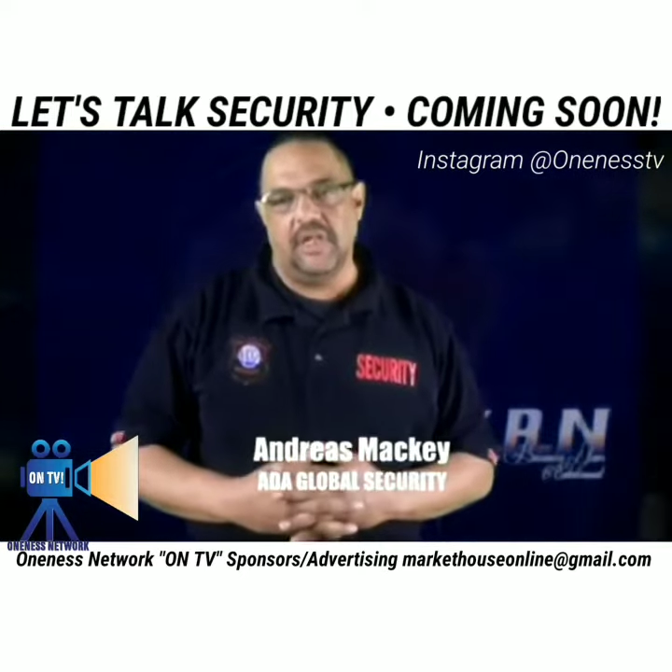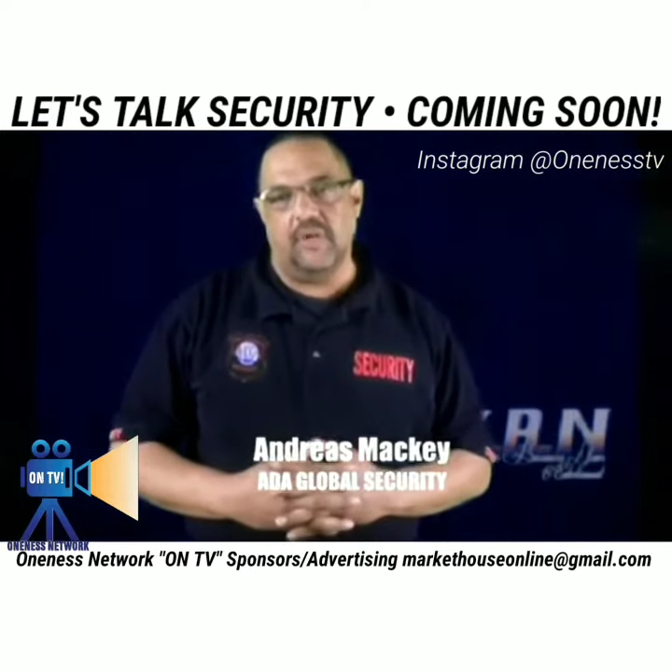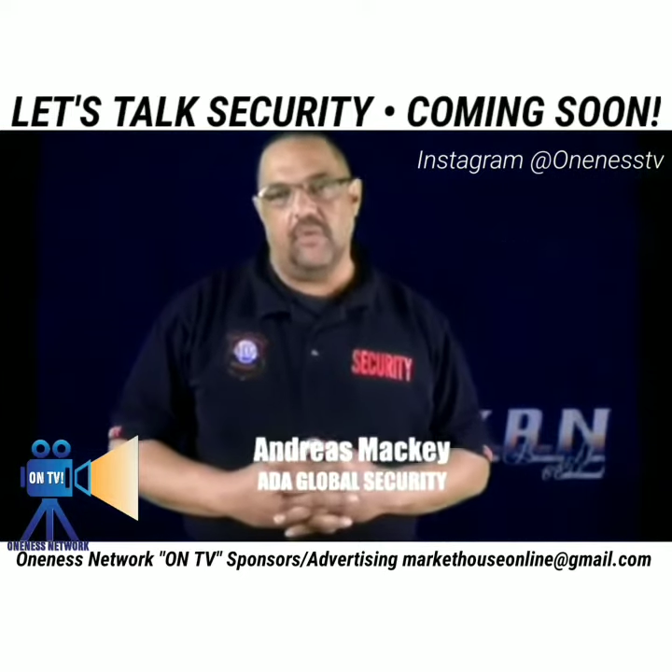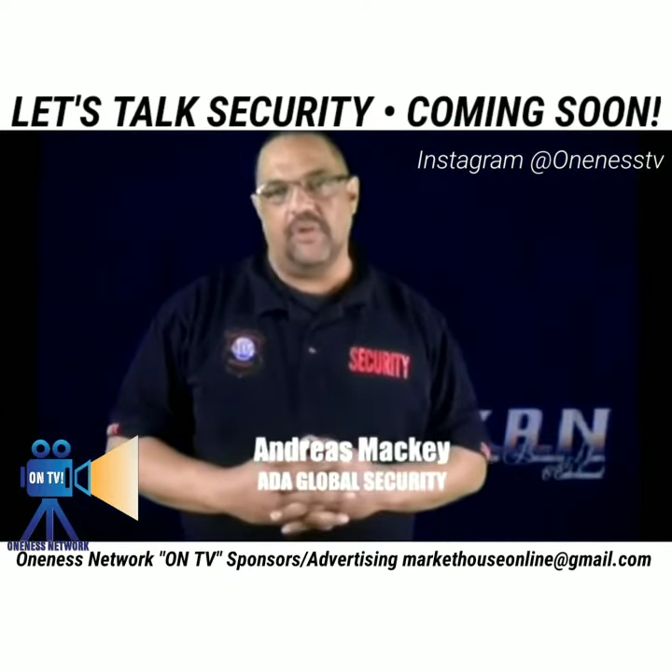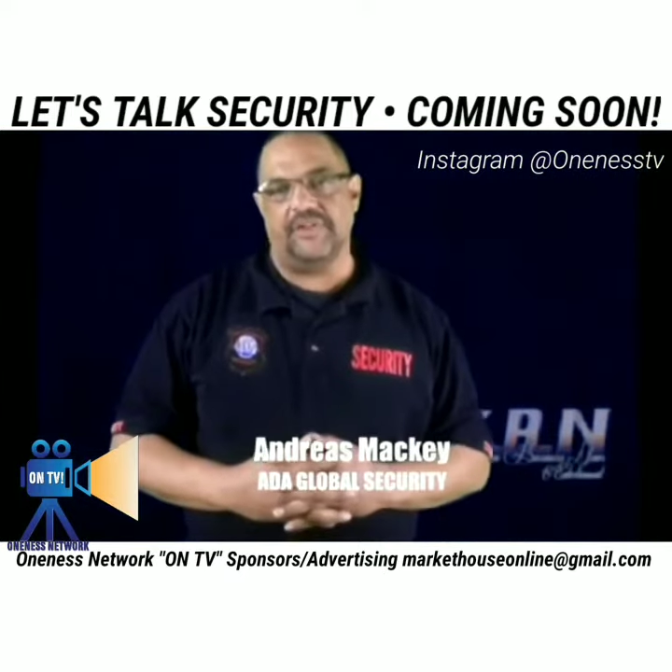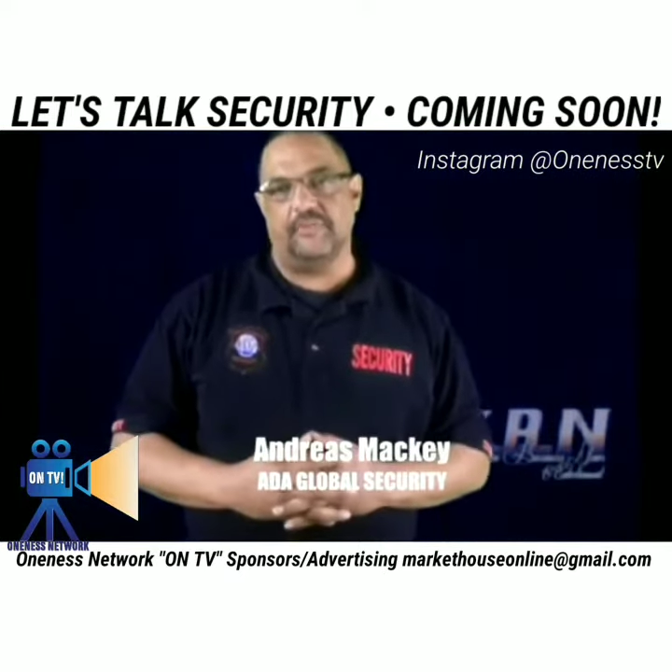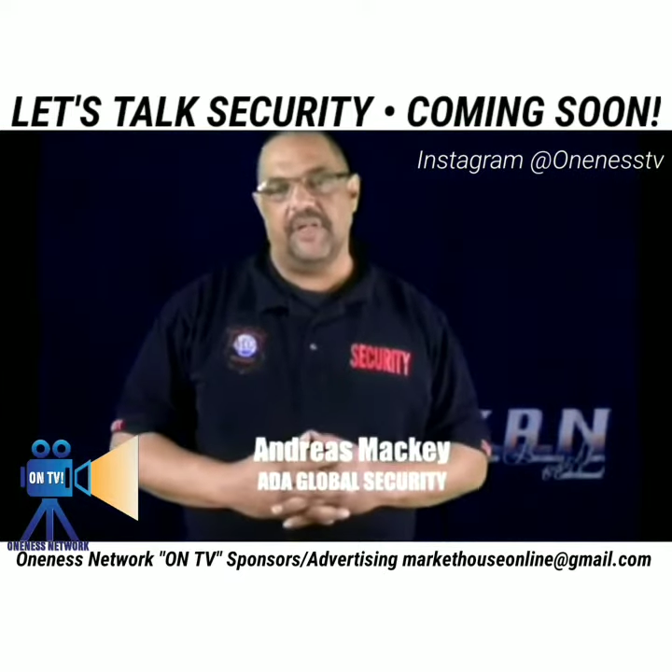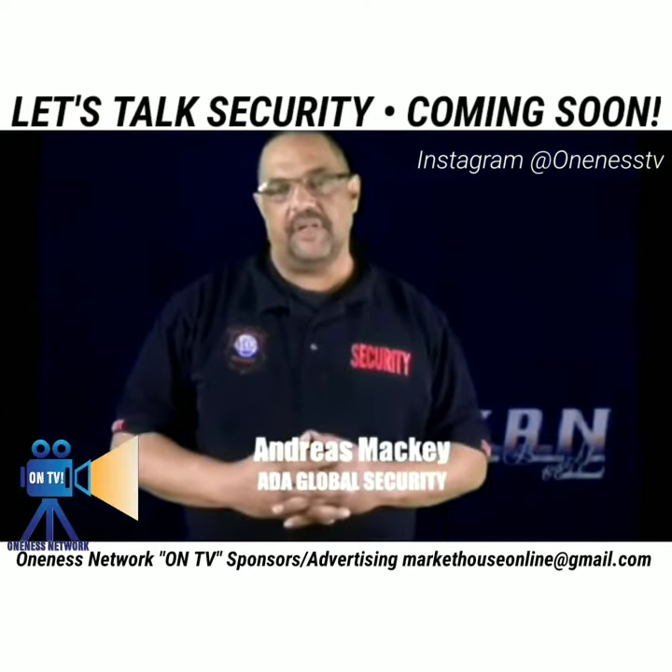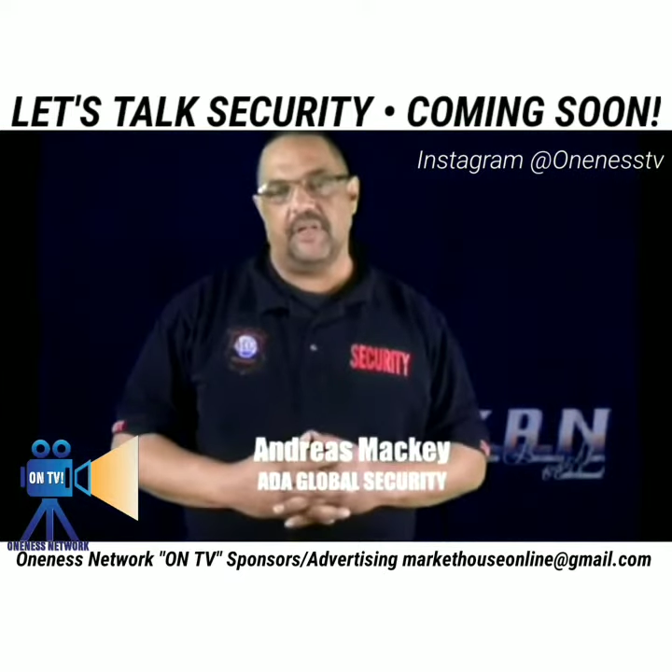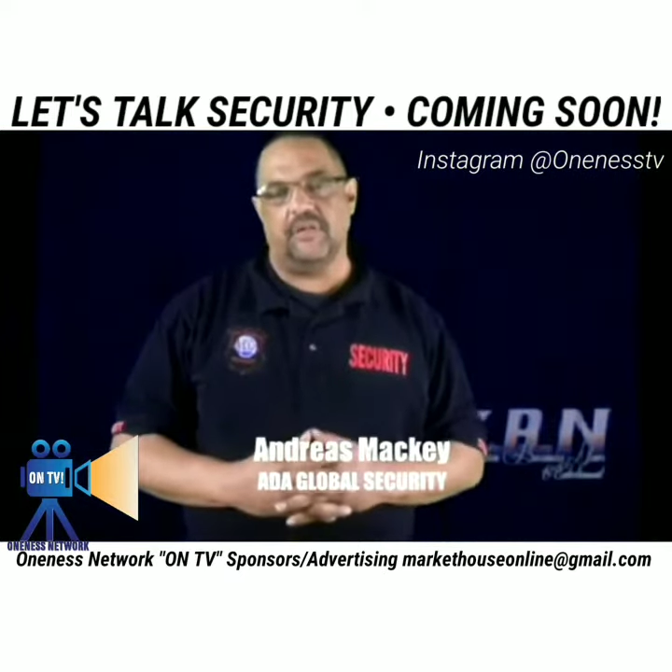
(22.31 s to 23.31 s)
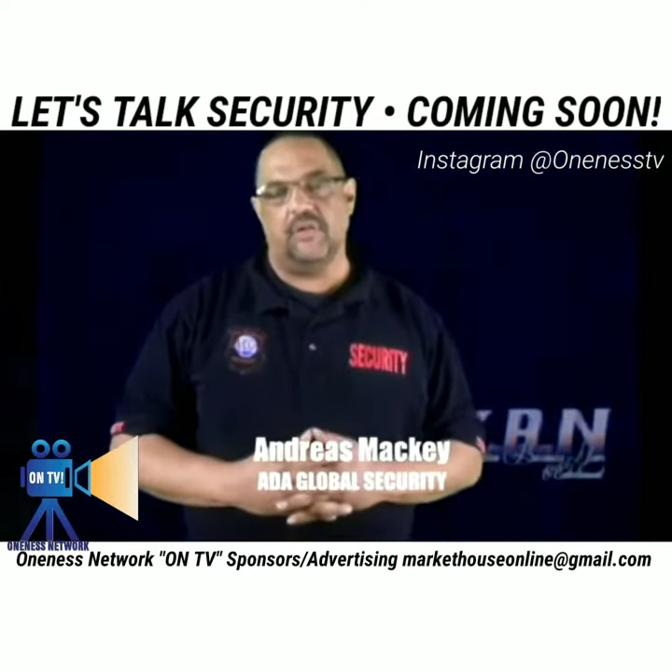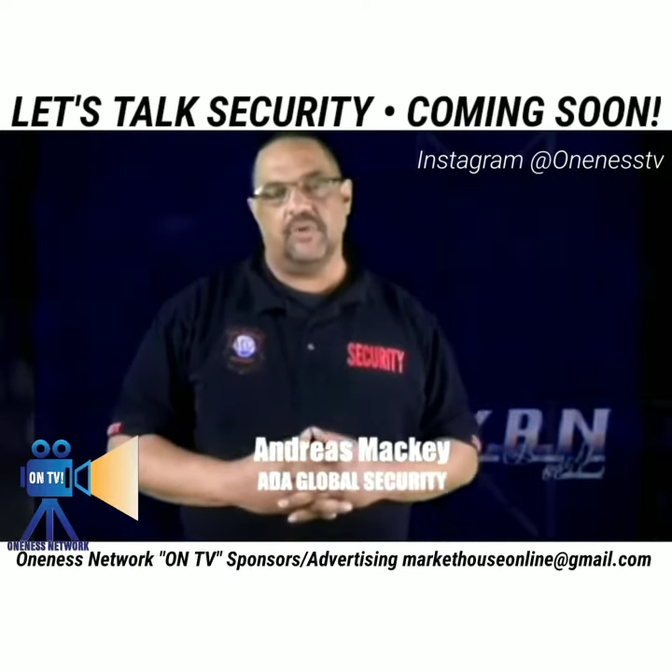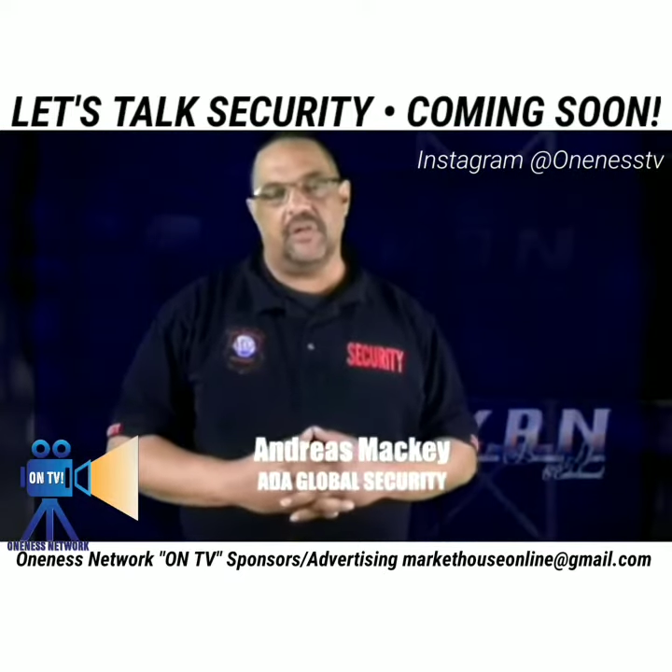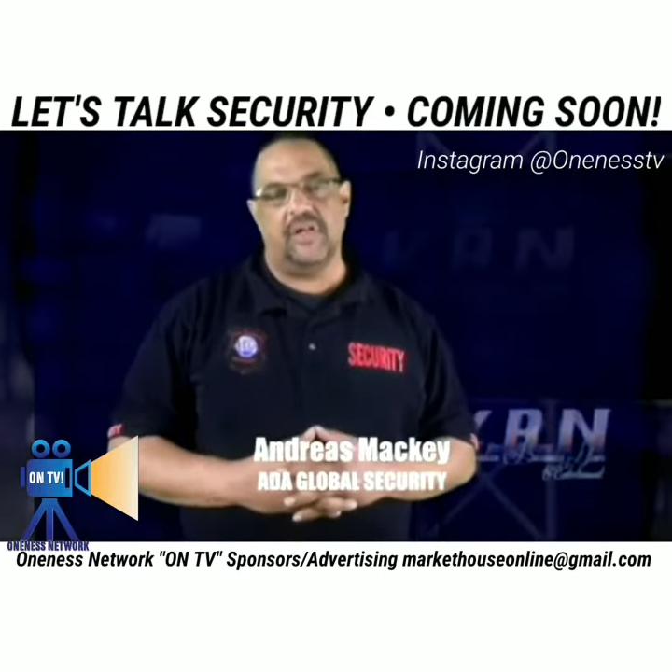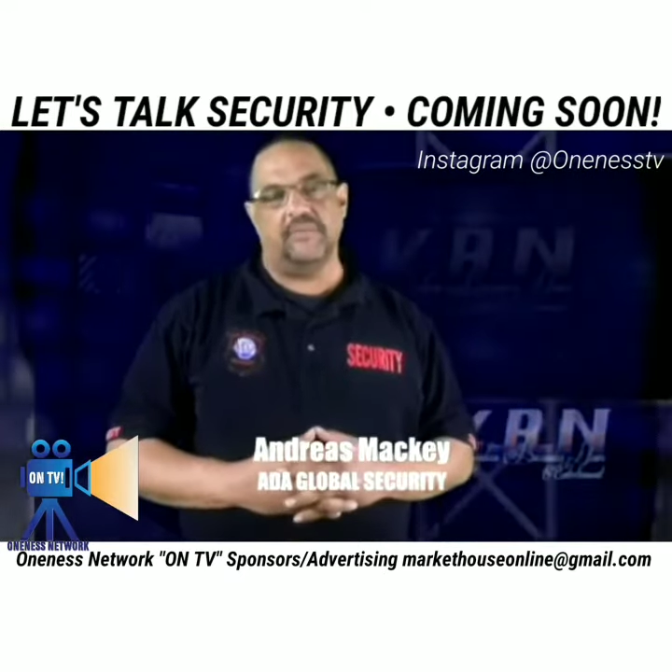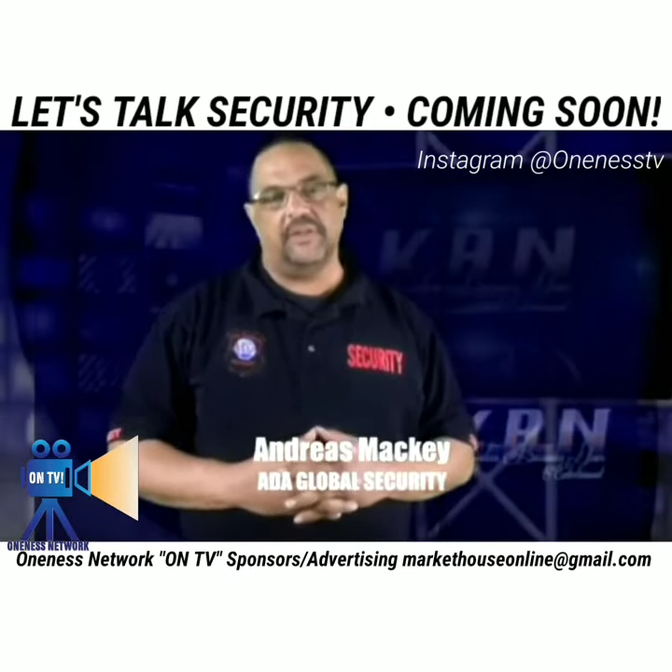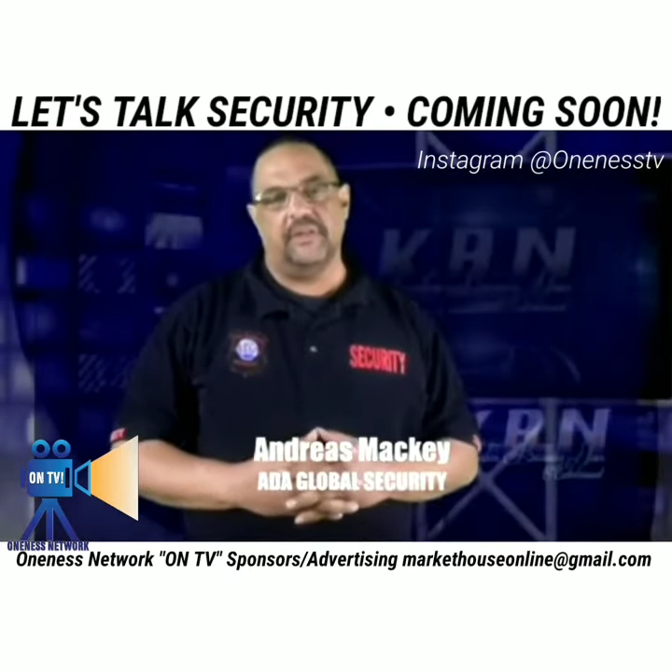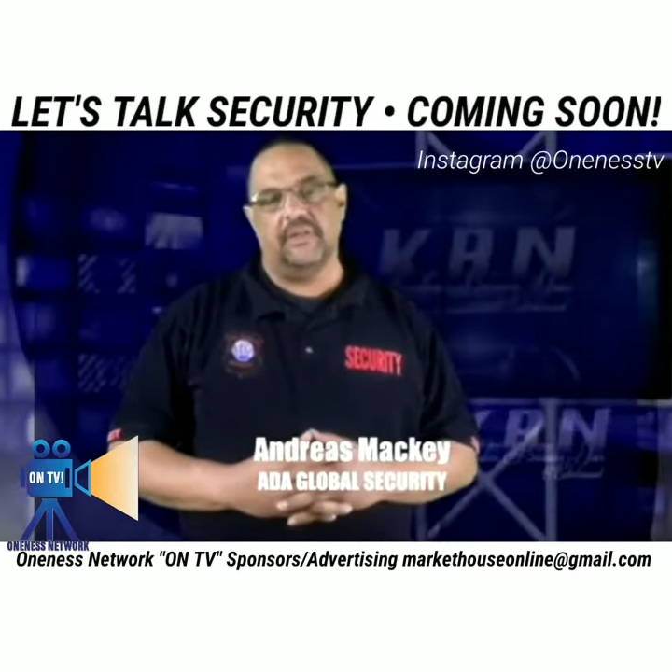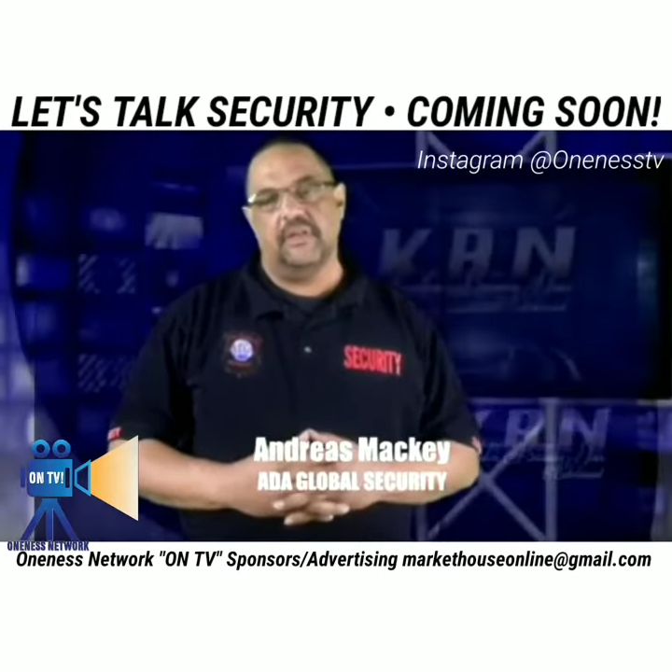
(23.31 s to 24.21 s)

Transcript: I wanted to make a global company.